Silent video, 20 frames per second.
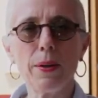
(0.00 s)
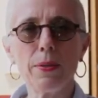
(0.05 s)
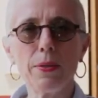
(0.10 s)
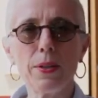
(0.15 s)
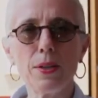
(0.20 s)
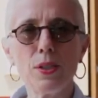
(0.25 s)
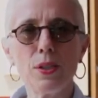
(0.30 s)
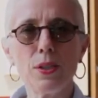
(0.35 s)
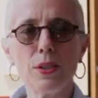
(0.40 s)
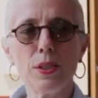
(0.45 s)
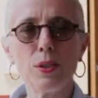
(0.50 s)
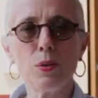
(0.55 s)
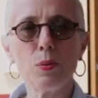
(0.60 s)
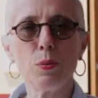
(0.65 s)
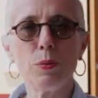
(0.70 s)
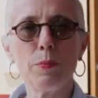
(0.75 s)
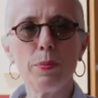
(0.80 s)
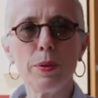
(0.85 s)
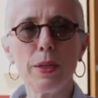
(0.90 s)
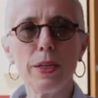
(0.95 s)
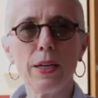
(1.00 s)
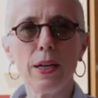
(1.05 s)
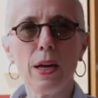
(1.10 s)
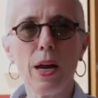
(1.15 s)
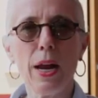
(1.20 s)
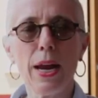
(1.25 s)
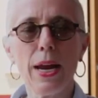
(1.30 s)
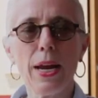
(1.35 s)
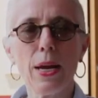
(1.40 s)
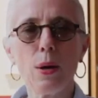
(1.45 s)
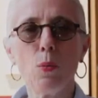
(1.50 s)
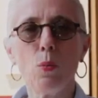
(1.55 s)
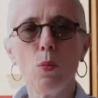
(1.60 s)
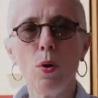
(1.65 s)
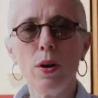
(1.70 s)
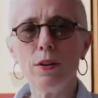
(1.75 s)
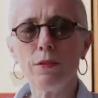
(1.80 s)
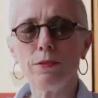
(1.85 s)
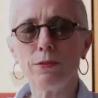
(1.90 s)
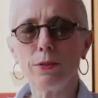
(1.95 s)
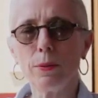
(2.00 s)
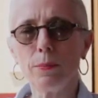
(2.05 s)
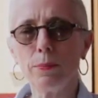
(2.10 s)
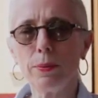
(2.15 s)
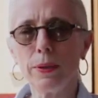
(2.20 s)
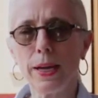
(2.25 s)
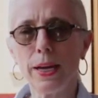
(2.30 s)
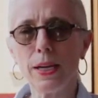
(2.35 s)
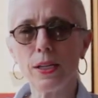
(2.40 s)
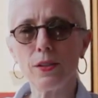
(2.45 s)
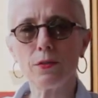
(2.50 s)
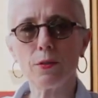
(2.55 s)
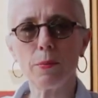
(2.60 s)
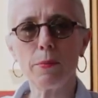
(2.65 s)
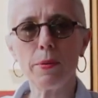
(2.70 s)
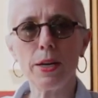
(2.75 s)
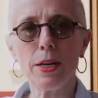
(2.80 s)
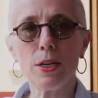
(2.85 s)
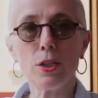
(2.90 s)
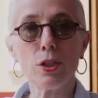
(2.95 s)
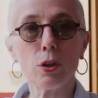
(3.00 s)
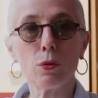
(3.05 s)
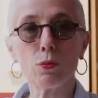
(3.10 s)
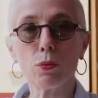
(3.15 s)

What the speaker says: This would be a wonderful place for me to